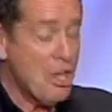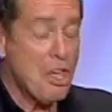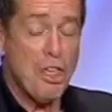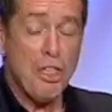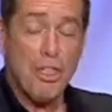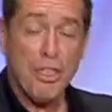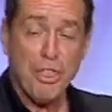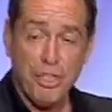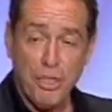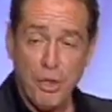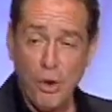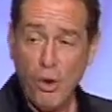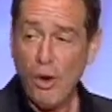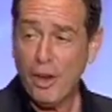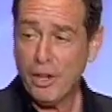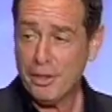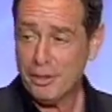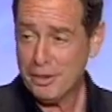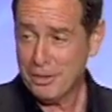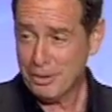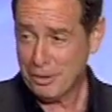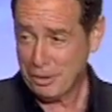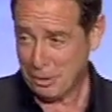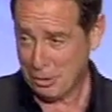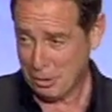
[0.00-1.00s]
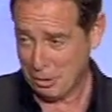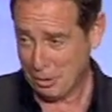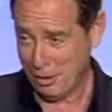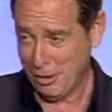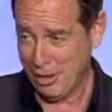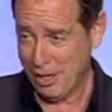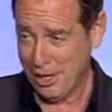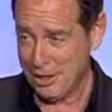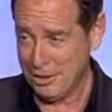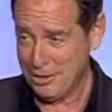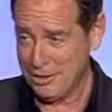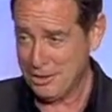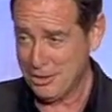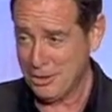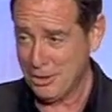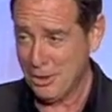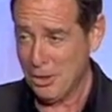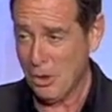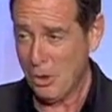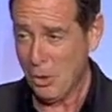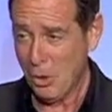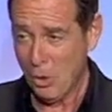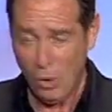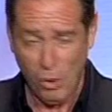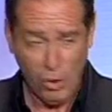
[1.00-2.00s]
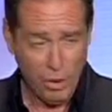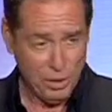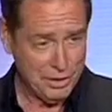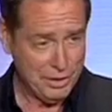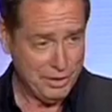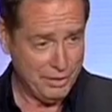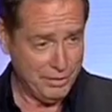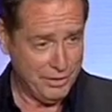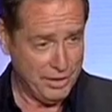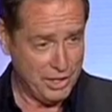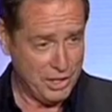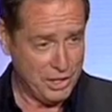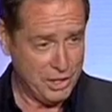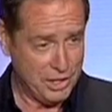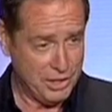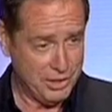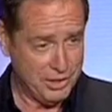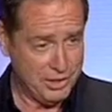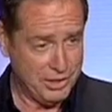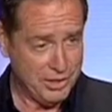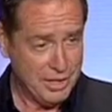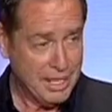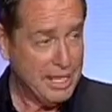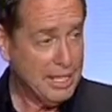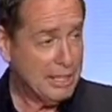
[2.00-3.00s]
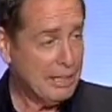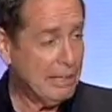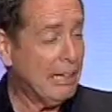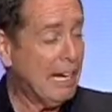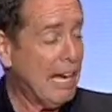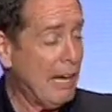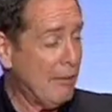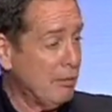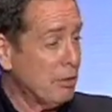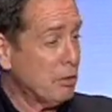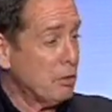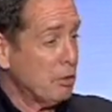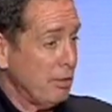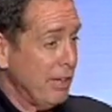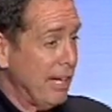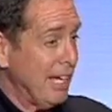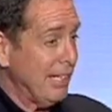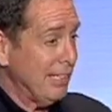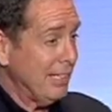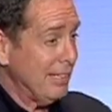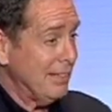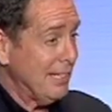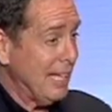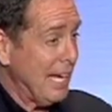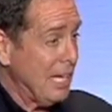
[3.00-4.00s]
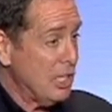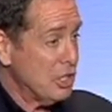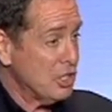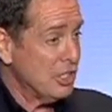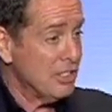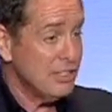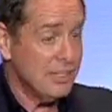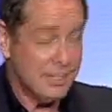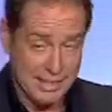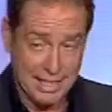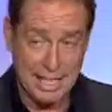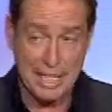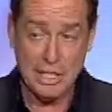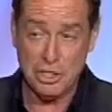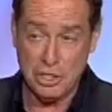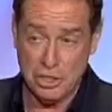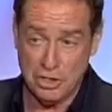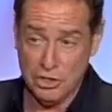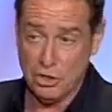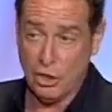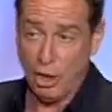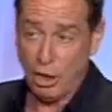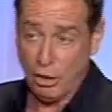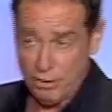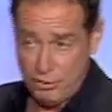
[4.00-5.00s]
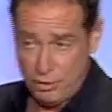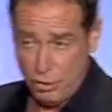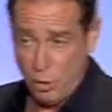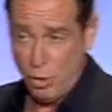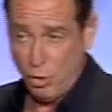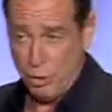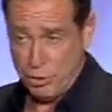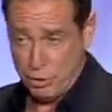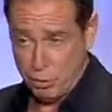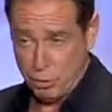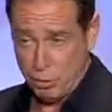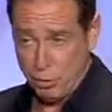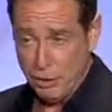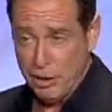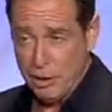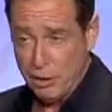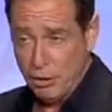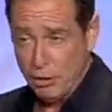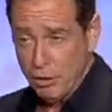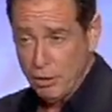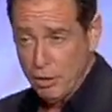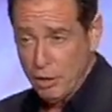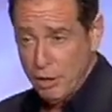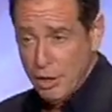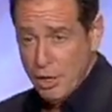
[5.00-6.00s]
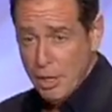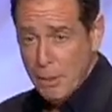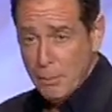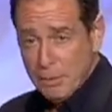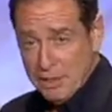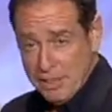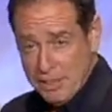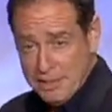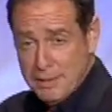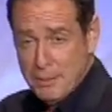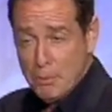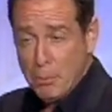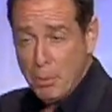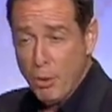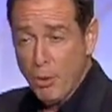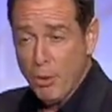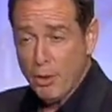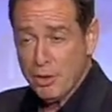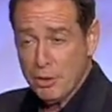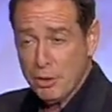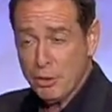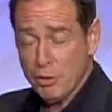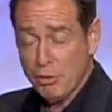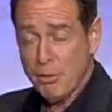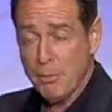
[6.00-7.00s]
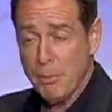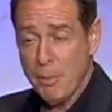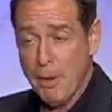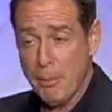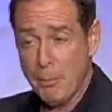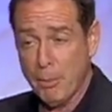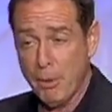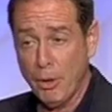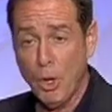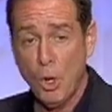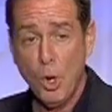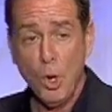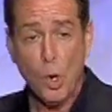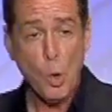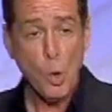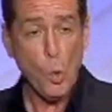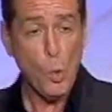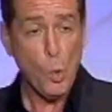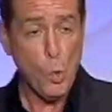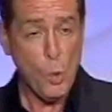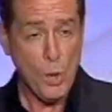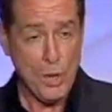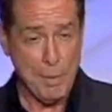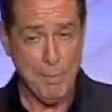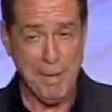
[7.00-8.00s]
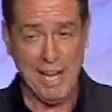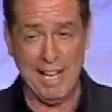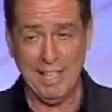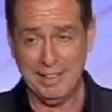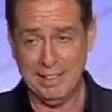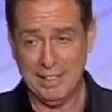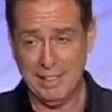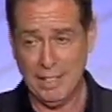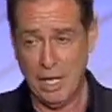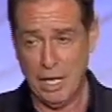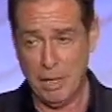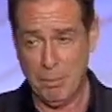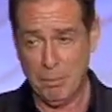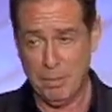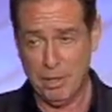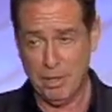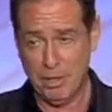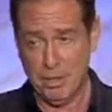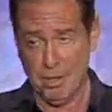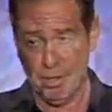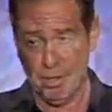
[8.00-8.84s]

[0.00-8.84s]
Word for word: Thought creates all divisions. Now, having created nations, nations are, of course, real, but it's important to remember we made it up.